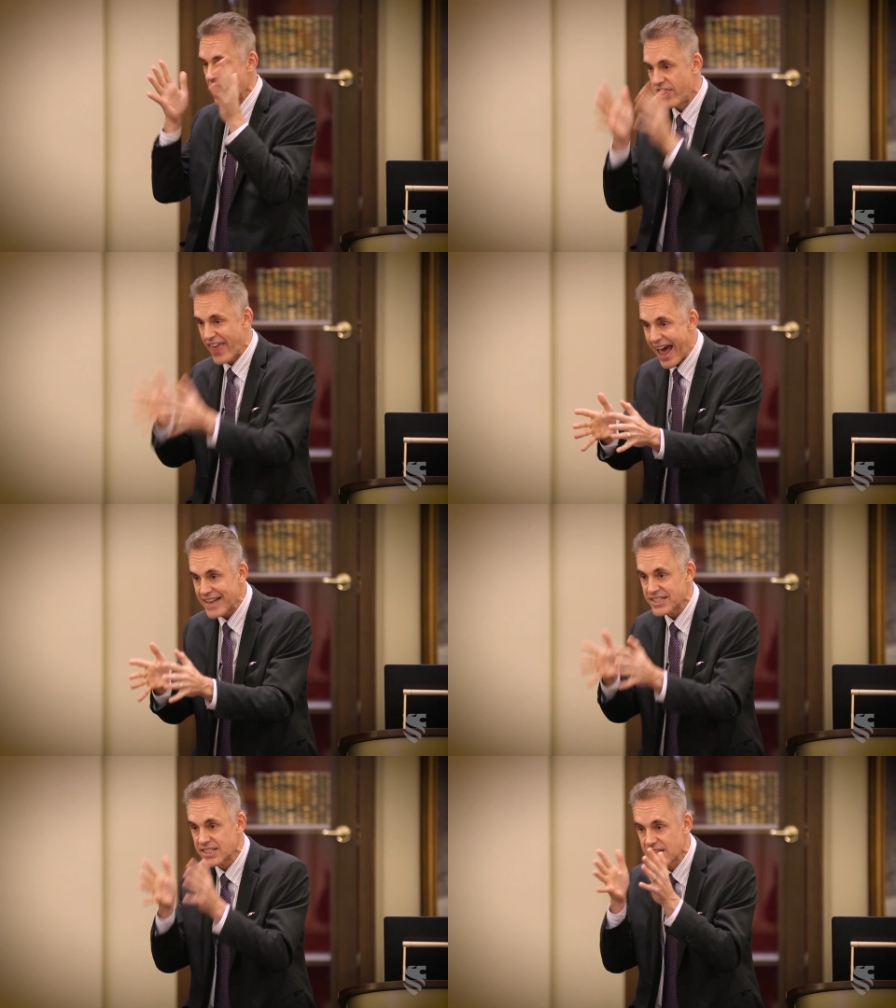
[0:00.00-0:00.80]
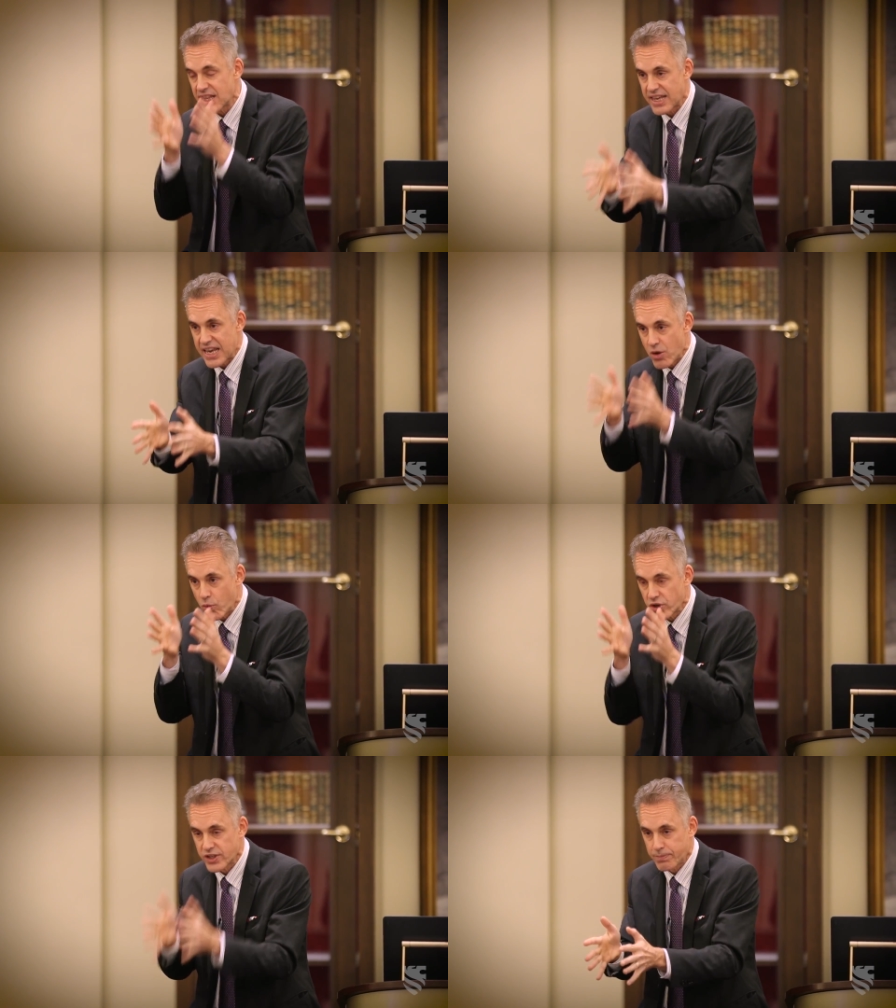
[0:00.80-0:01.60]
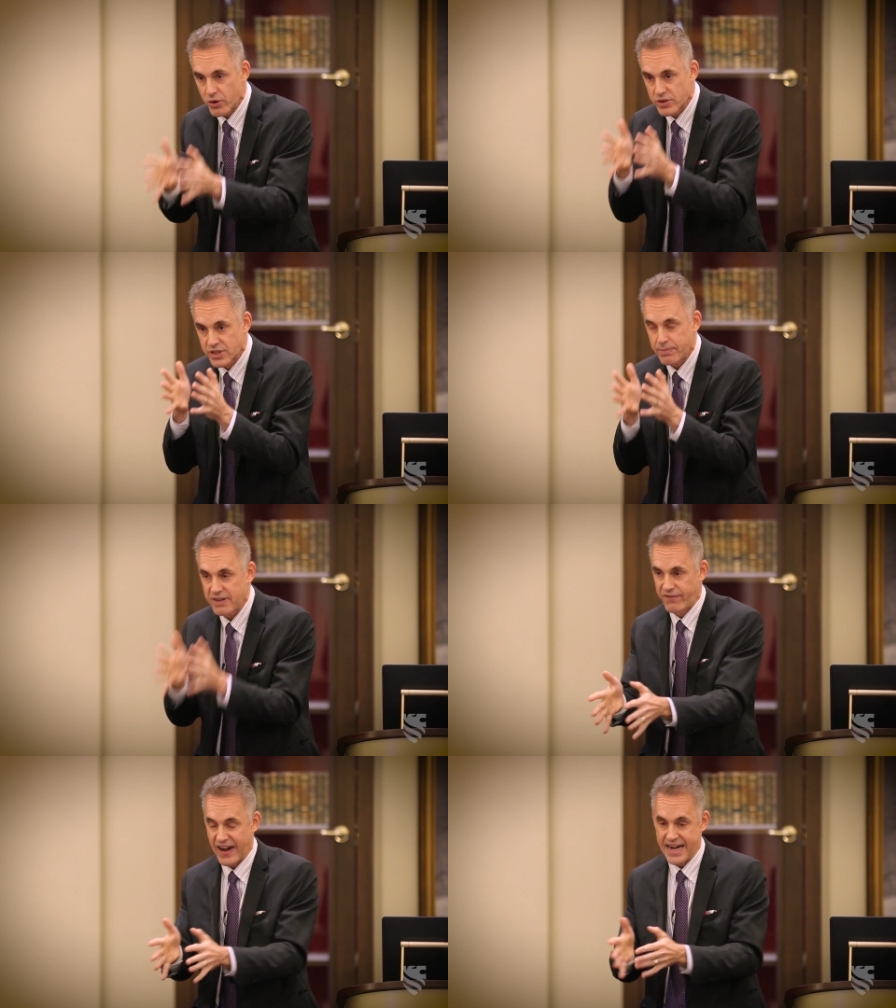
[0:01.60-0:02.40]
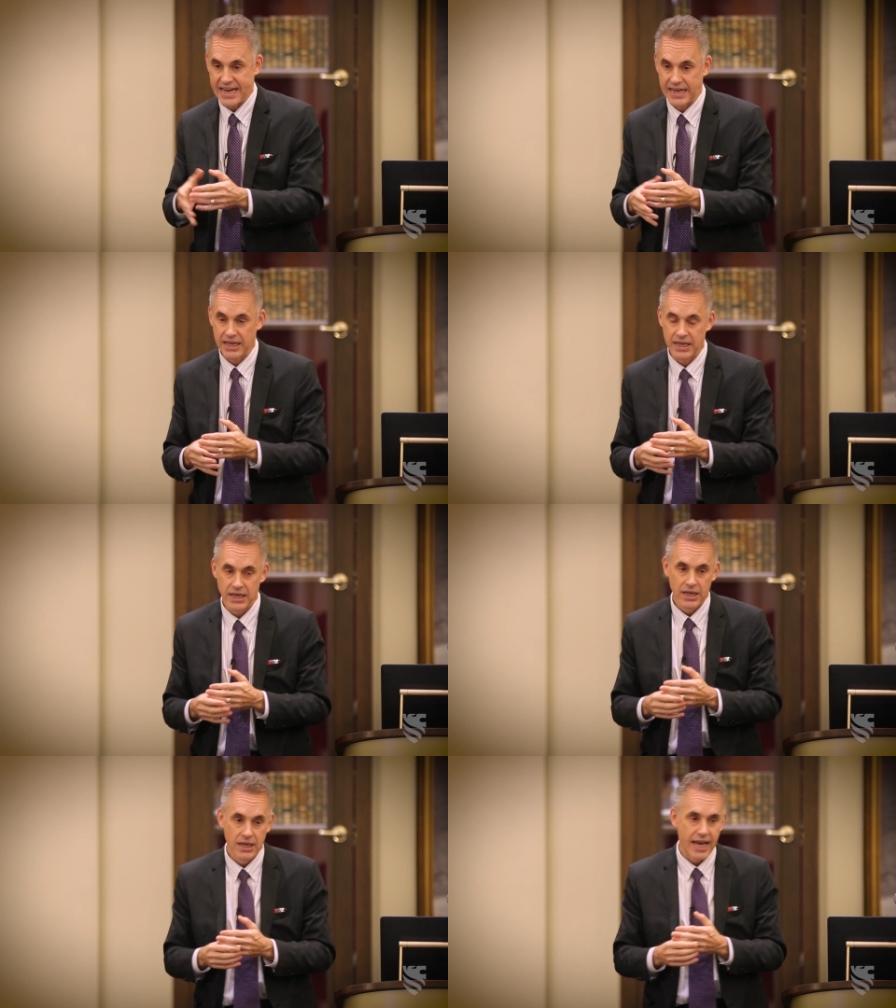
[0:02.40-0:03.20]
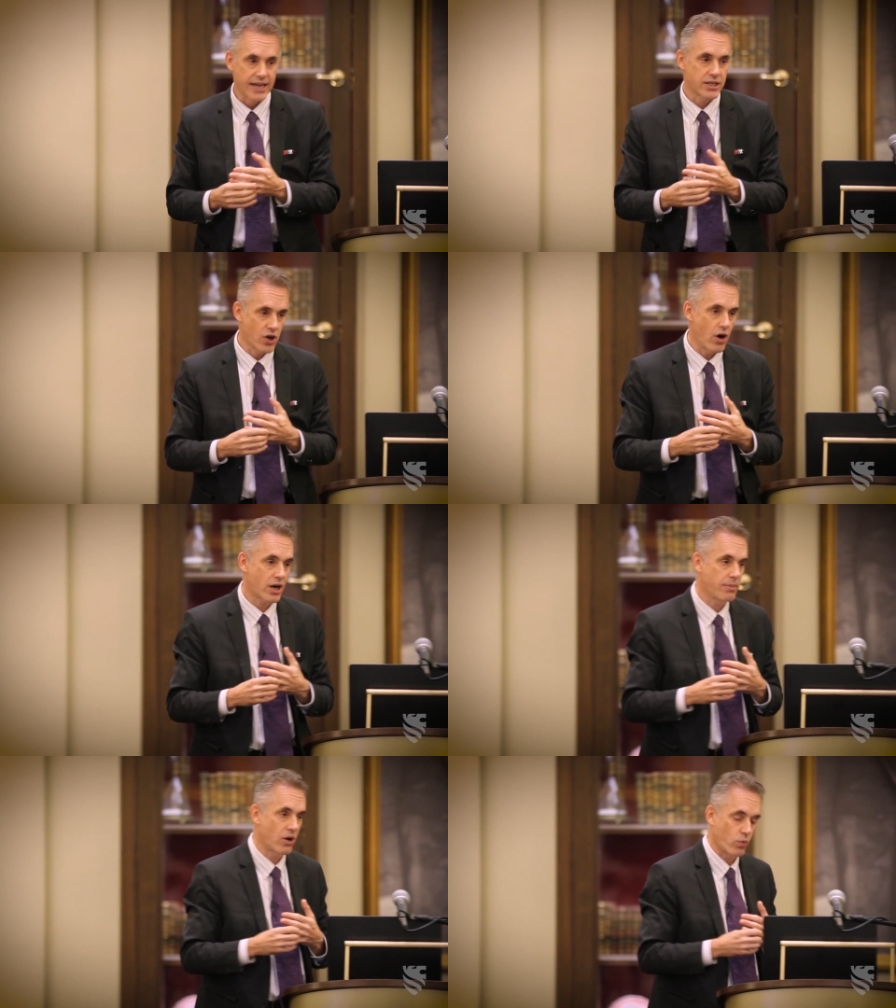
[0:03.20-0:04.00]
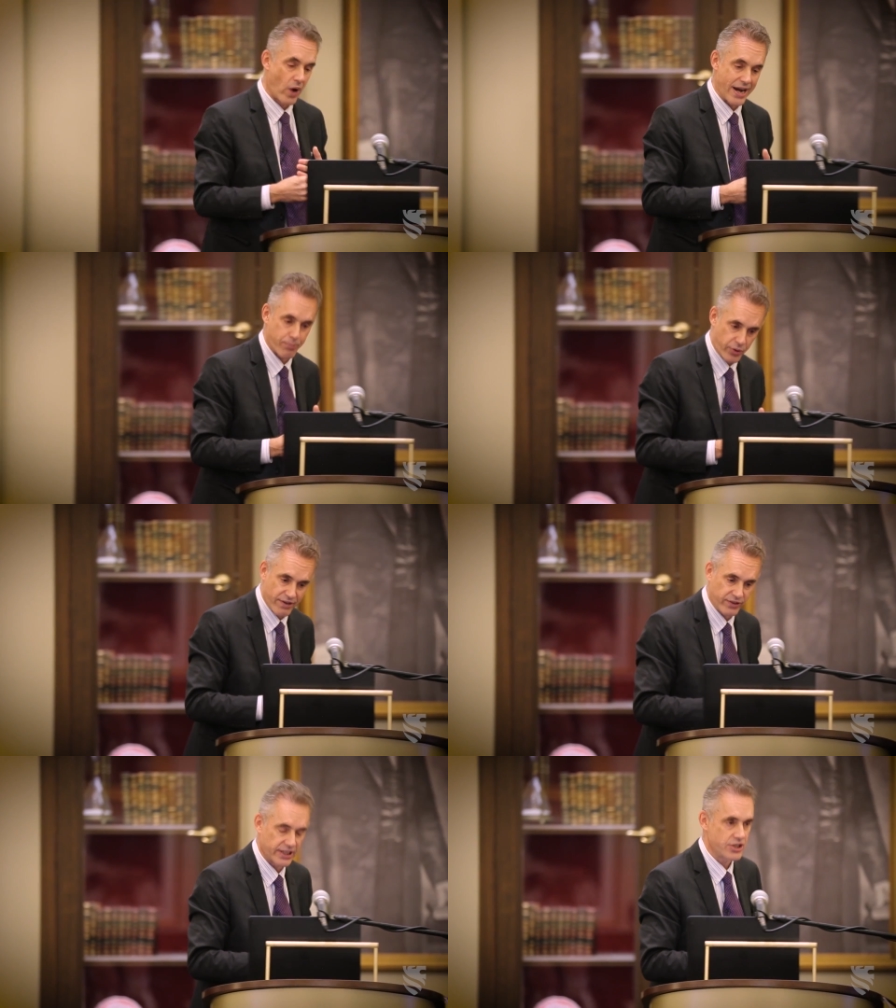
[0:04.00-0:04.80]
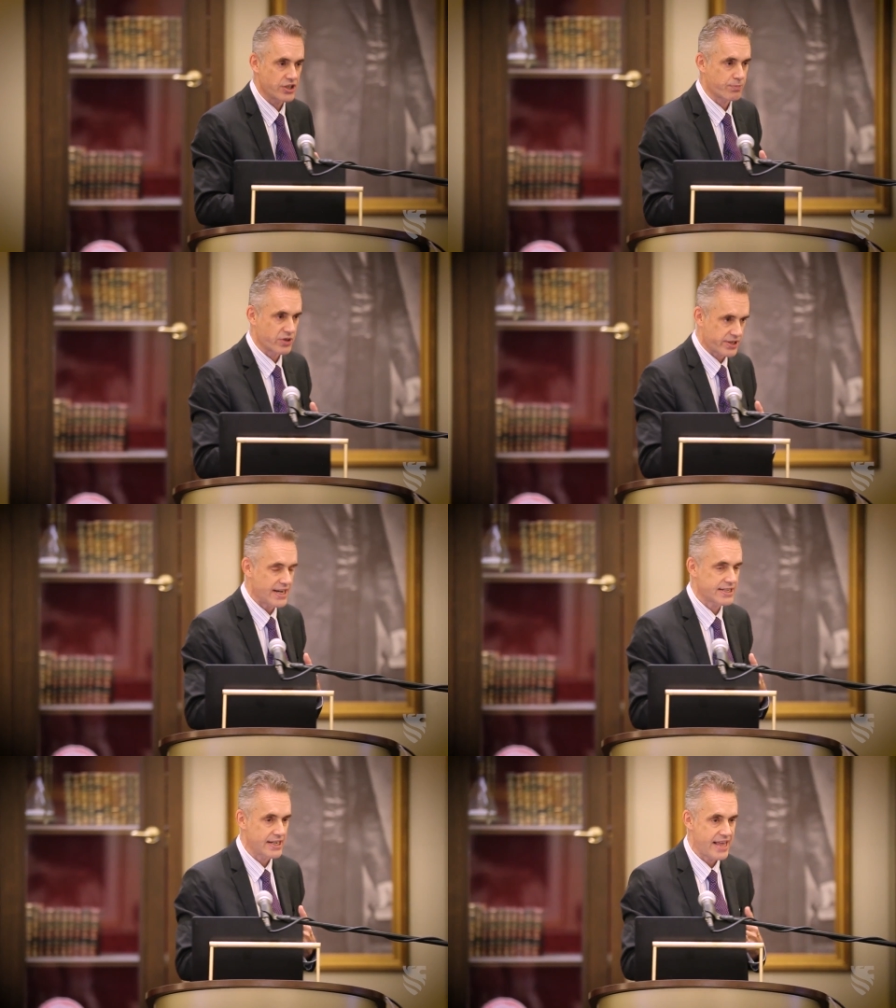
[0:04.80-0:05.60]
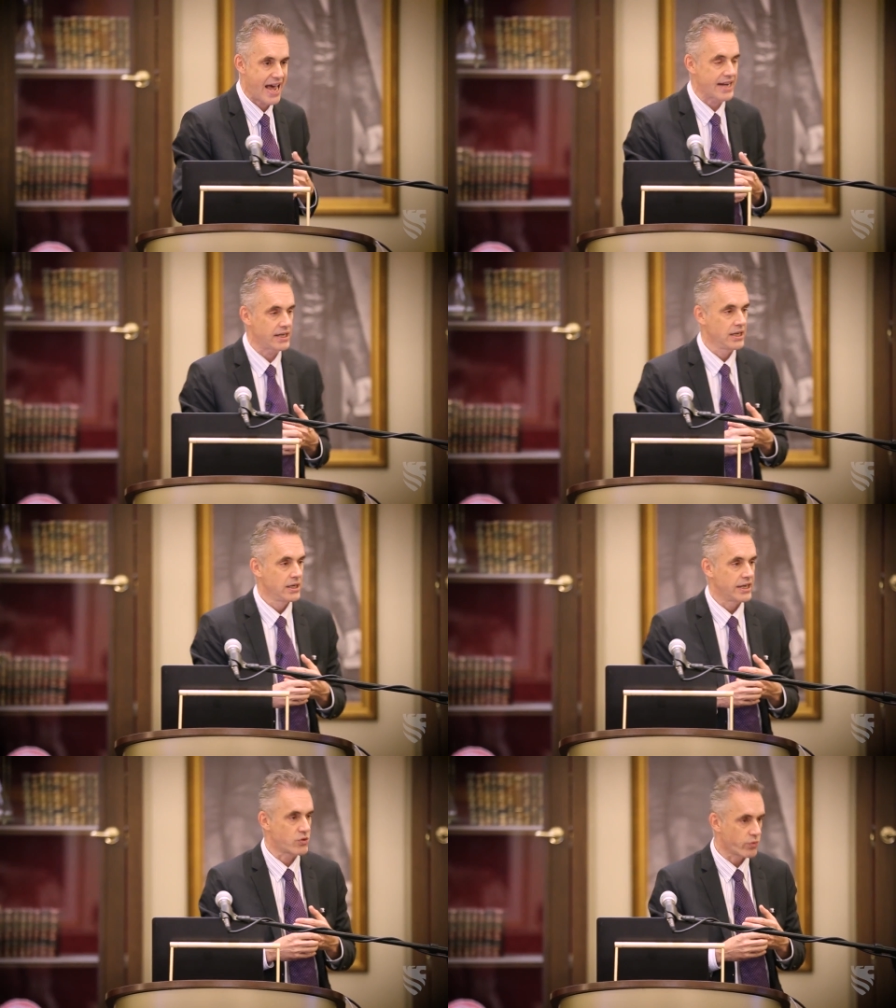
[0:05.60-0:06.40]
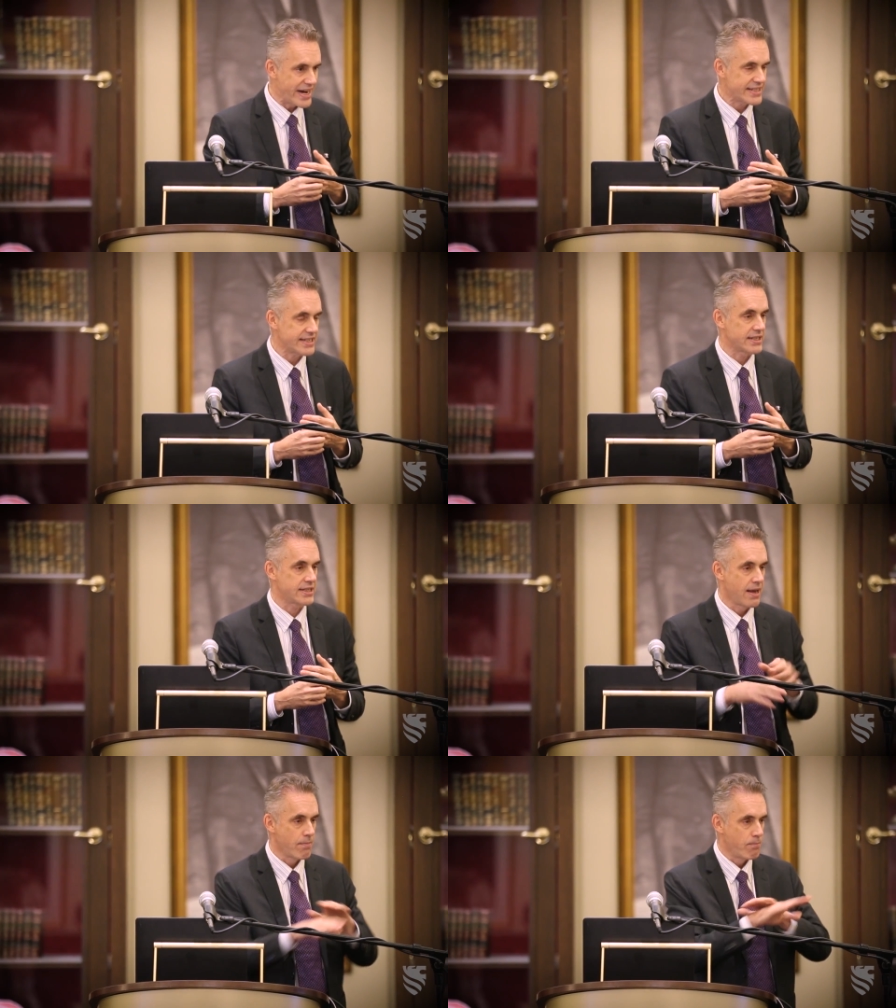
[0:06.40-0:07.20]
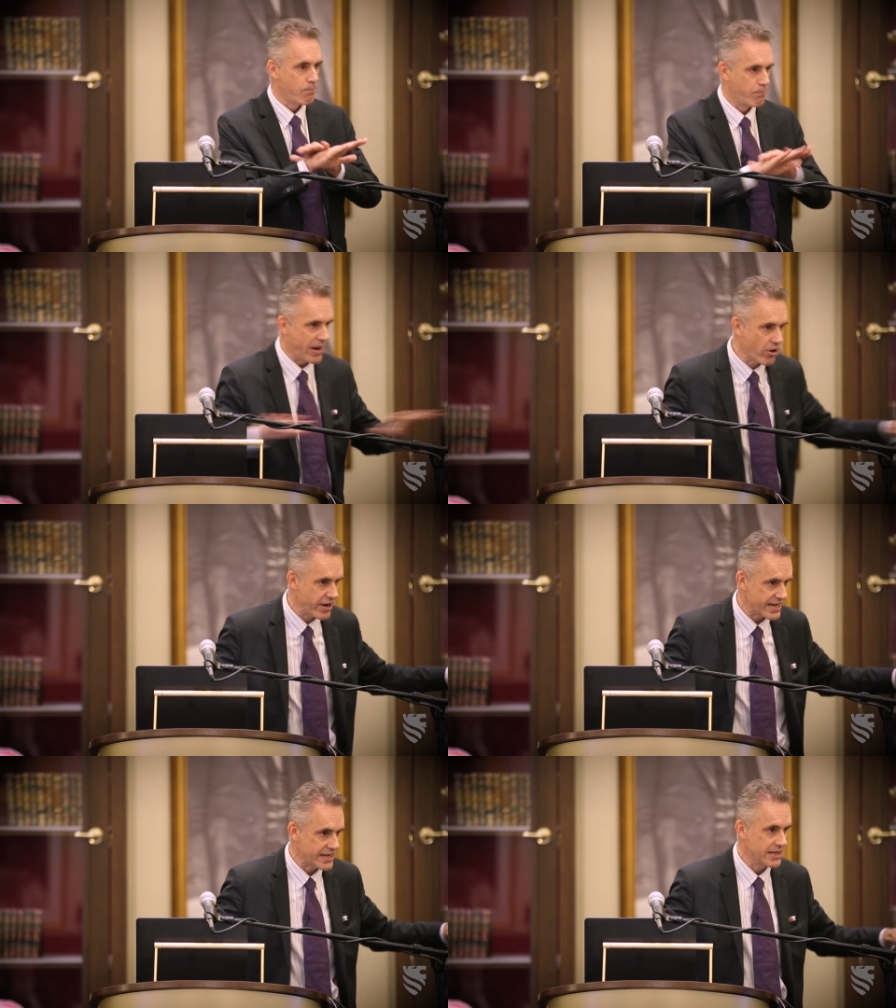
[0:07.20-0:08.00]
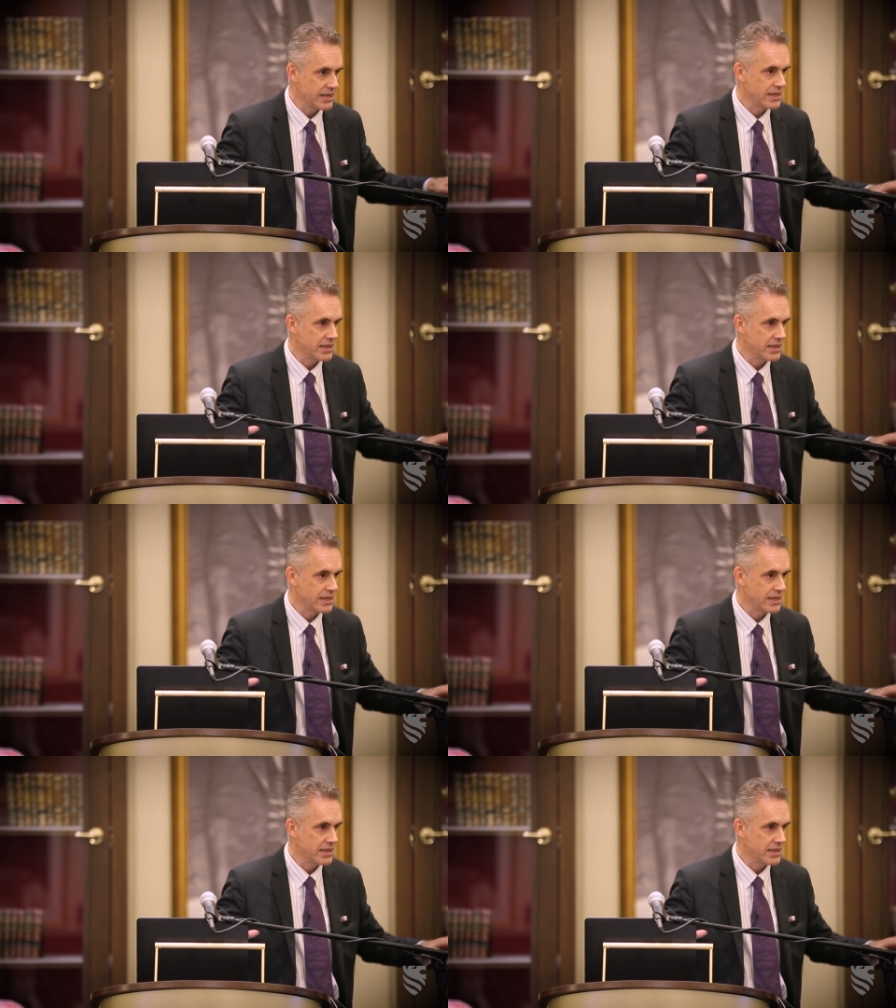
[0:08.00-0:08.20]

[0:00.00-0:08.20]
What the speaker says: that's the thing we're supposed to be fighting. And to talk about white privilege is precisely that. It's racist, period.